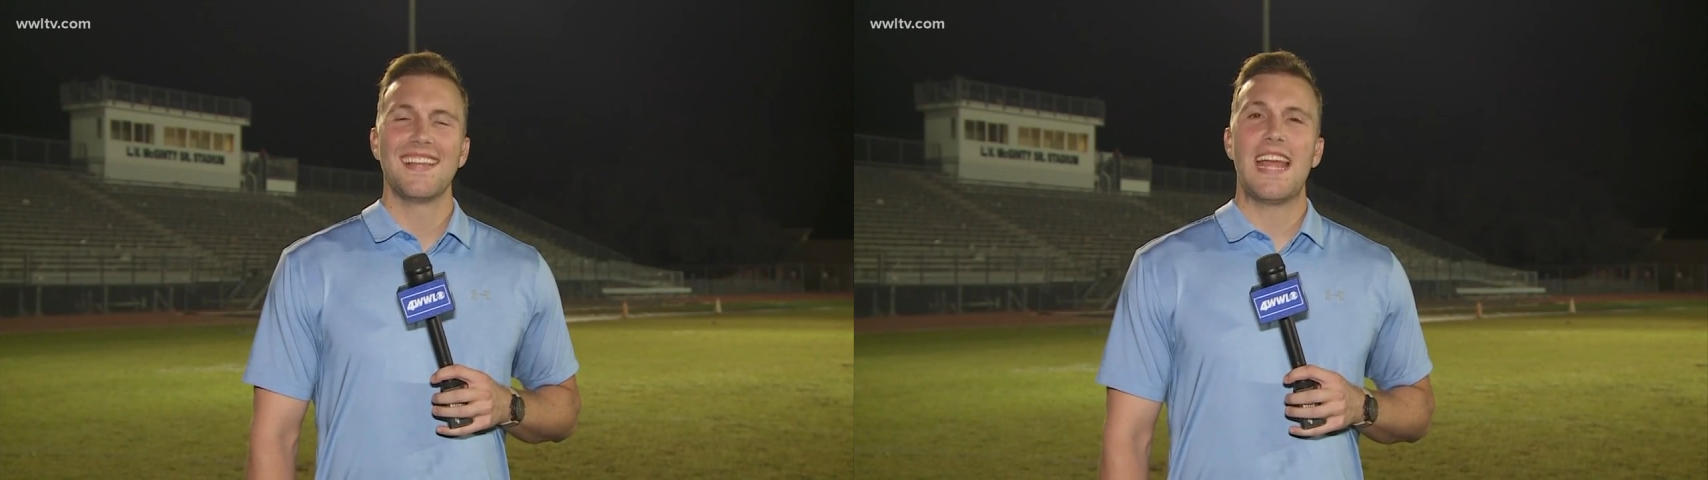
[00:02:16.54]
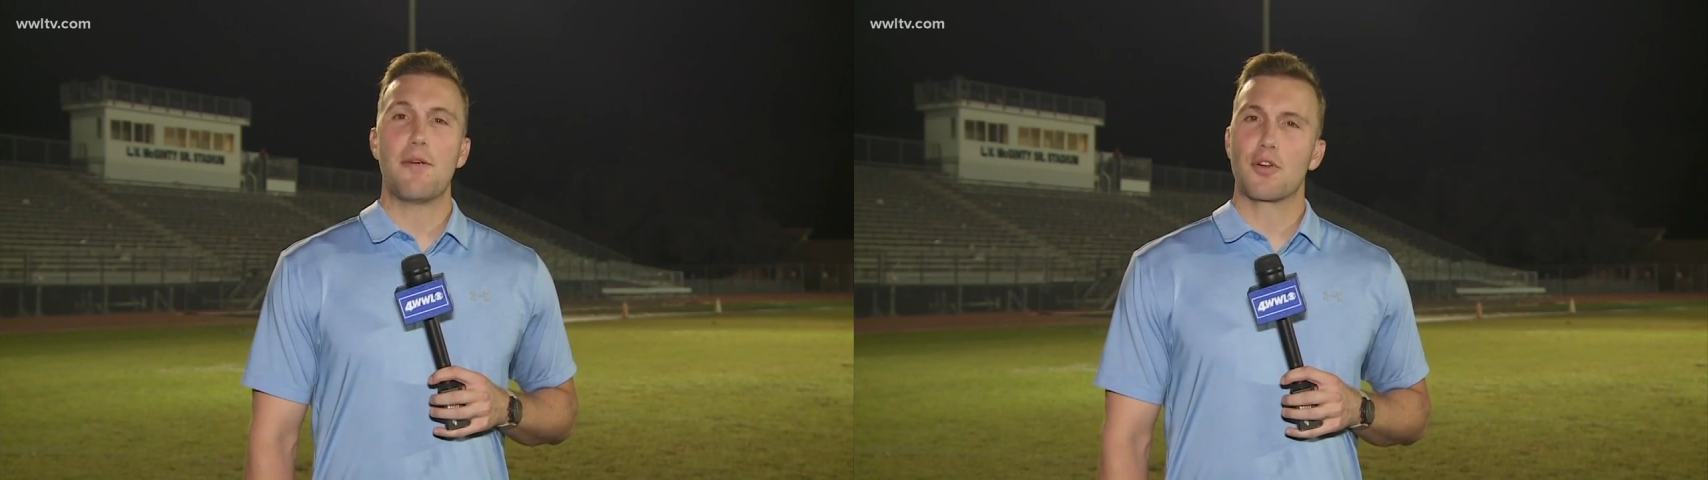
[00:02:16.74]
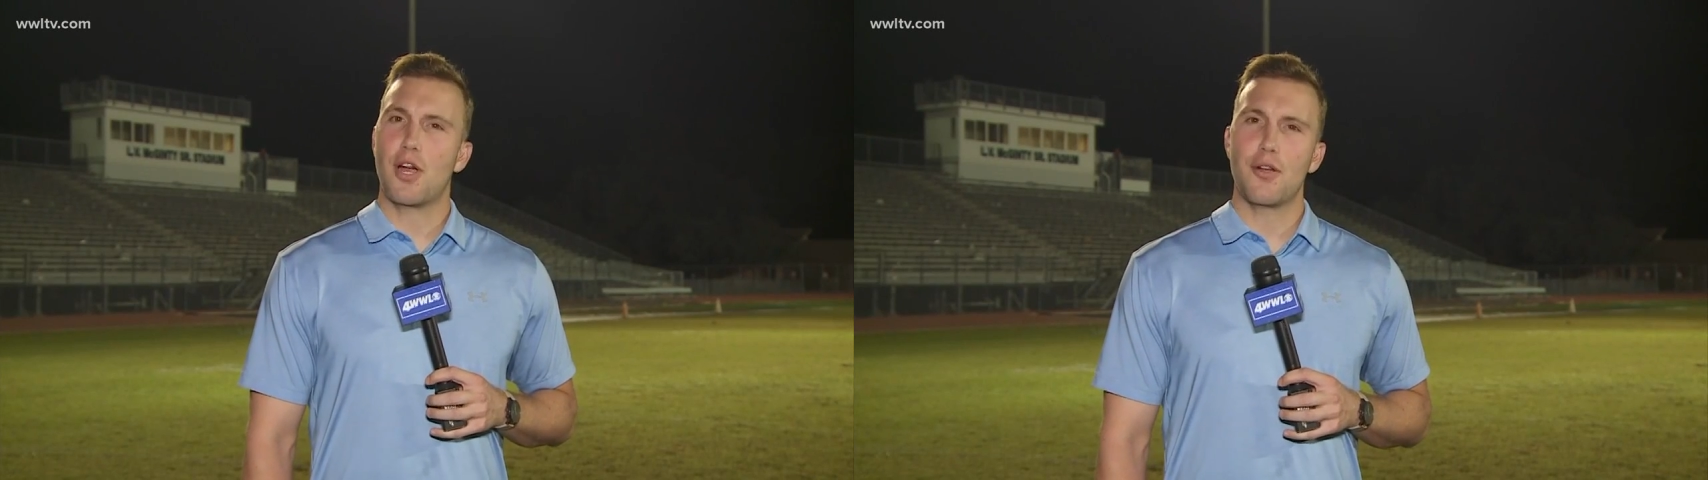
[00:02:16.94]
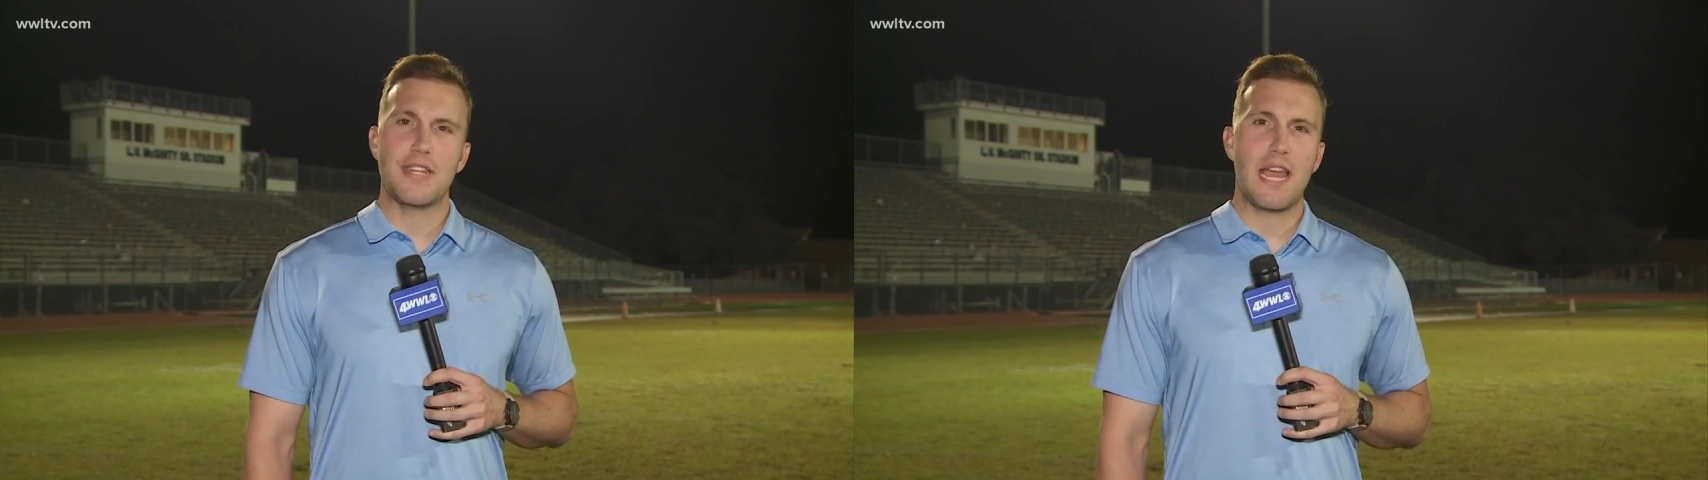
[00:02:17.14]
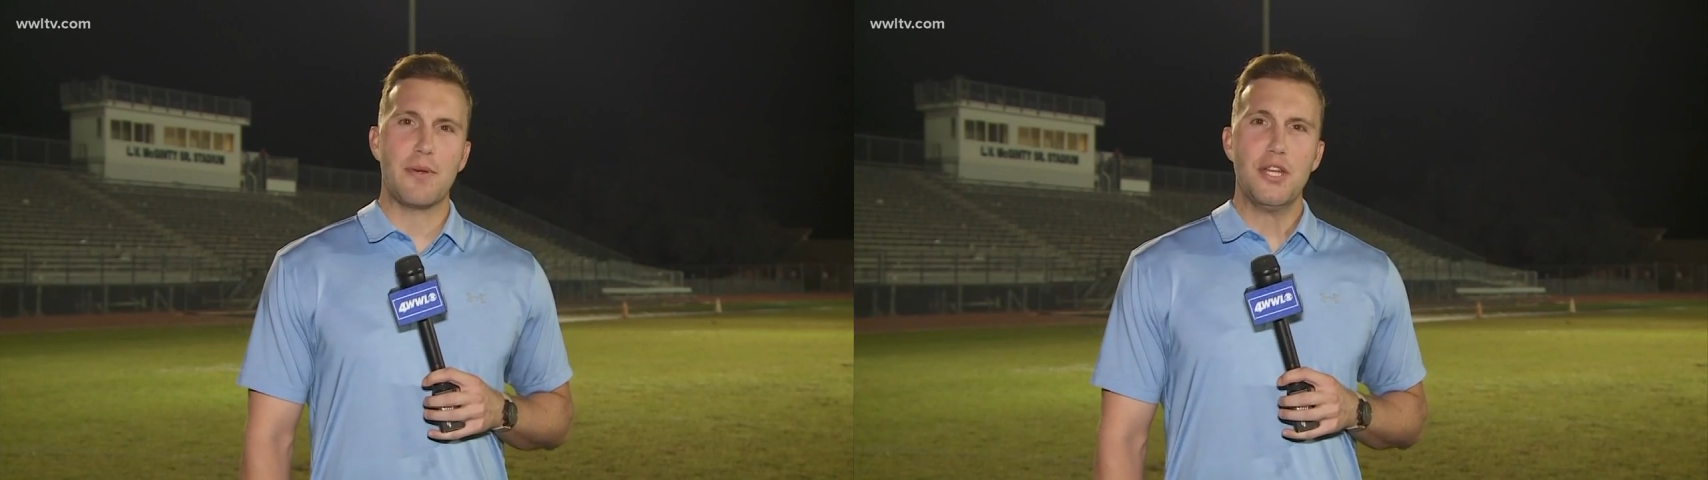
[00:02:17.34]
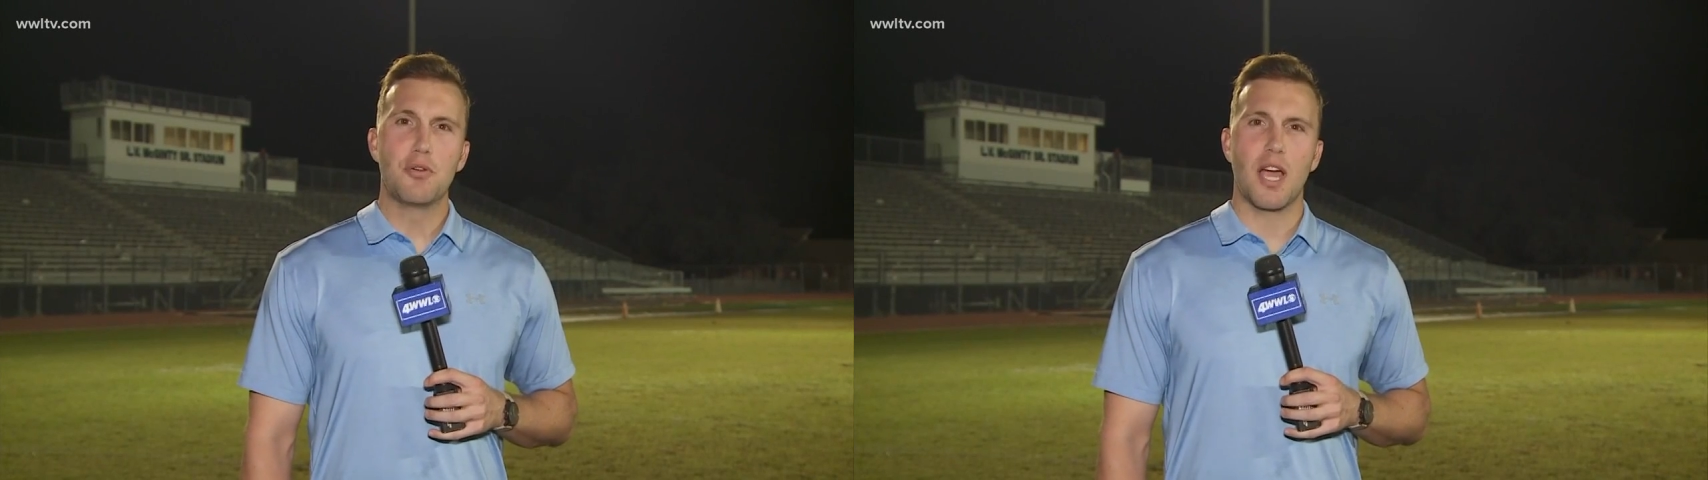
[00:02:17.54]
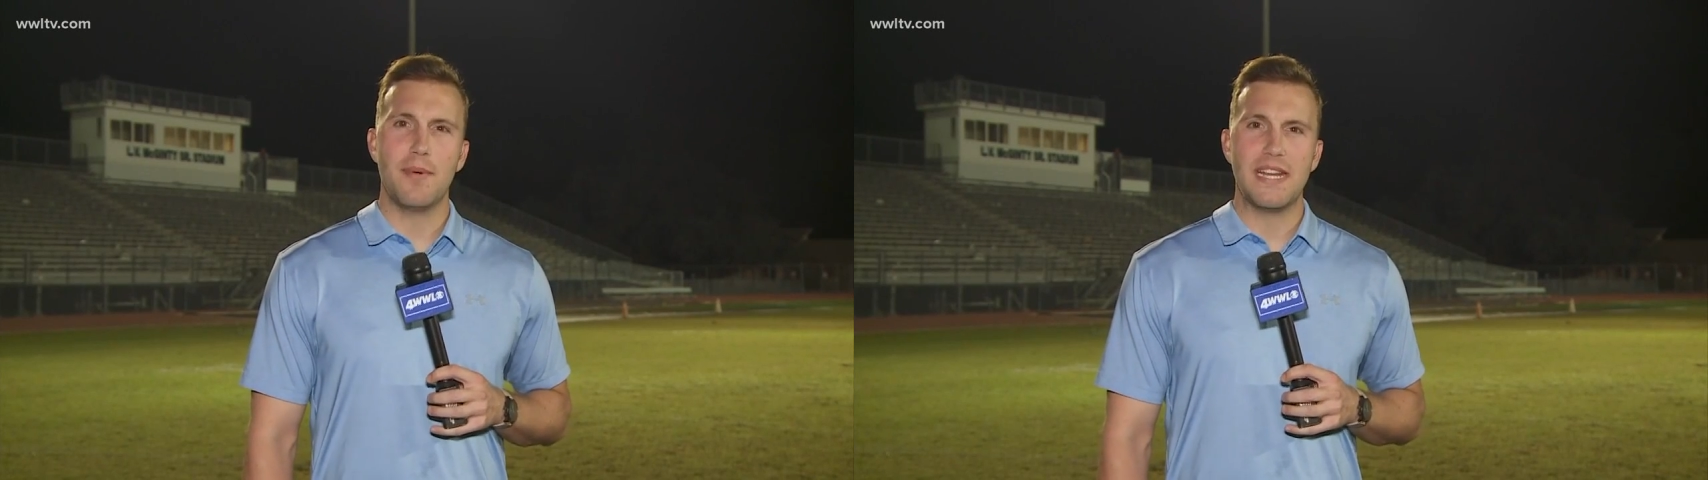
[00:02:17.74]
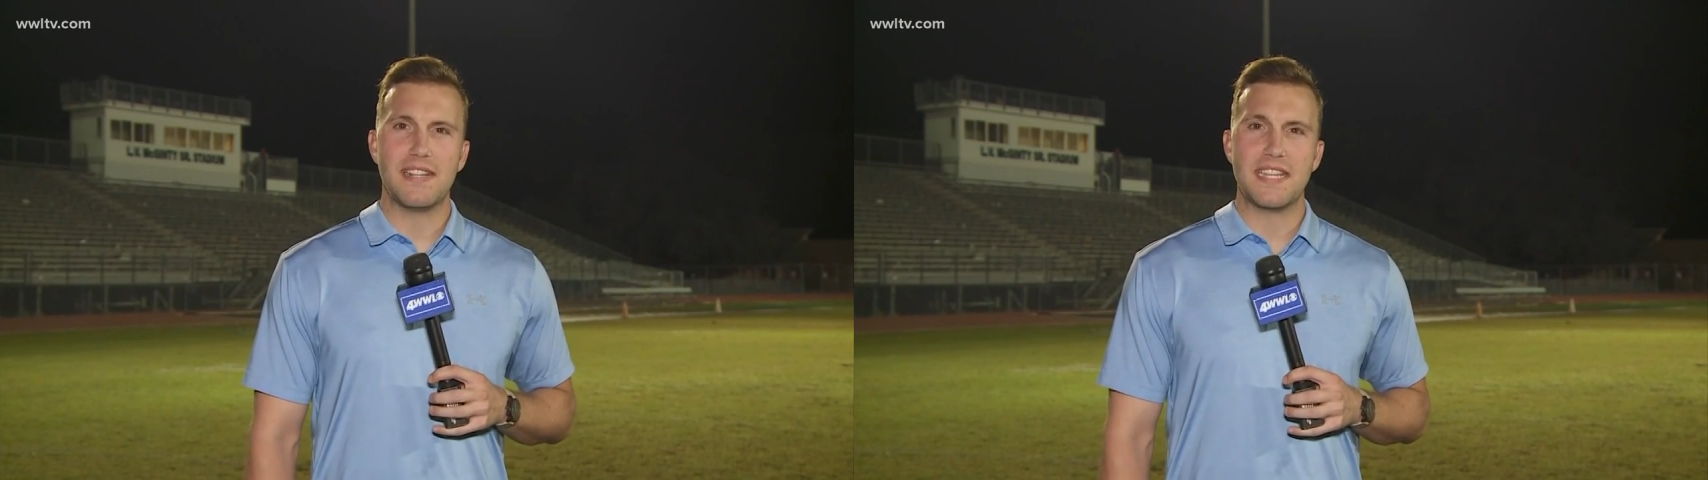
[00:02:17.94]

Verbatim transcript: Hey, Ricardo. Yeah, we knew coming into